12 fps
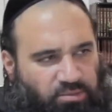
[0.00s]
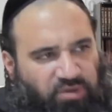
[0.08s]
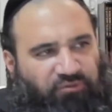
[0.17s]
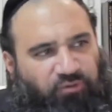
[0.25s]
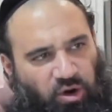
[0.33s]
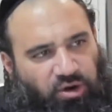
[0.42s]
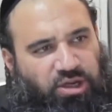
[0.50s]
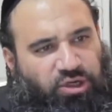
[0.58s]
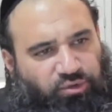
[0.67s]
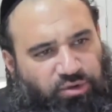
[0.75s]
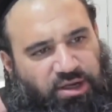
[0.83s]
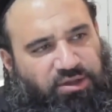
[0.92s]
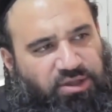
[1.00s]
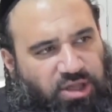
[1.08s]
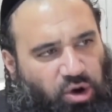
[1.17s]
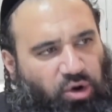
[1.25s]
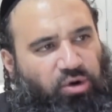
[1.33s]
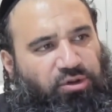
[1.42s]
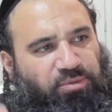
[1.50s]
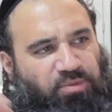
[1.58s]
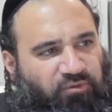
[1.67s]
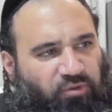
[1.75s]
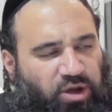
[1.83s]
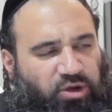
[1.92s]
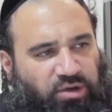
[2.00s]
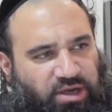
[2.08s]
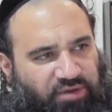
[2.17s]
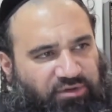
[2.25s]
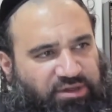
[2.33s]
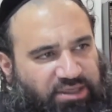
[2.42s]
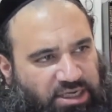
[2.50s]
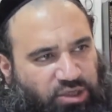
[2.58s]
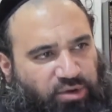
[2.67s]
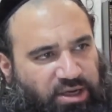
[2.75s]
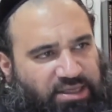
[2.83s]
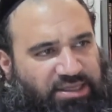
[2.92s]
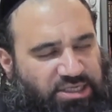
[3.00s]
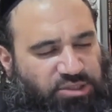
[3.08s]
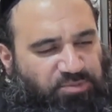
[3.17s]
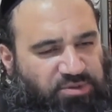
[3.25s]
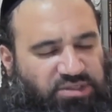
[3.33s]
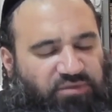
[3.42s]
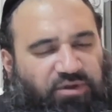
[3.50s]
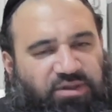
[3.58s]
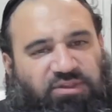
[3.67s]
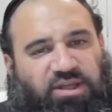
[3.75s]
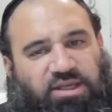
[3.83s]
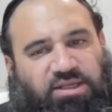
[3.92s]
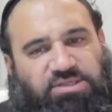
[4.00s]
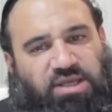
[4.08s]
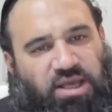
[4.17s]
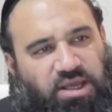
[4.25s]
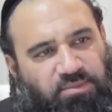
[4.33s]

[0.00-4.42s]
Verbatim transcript: Before he created the earth, before he created everything, he created these specific things.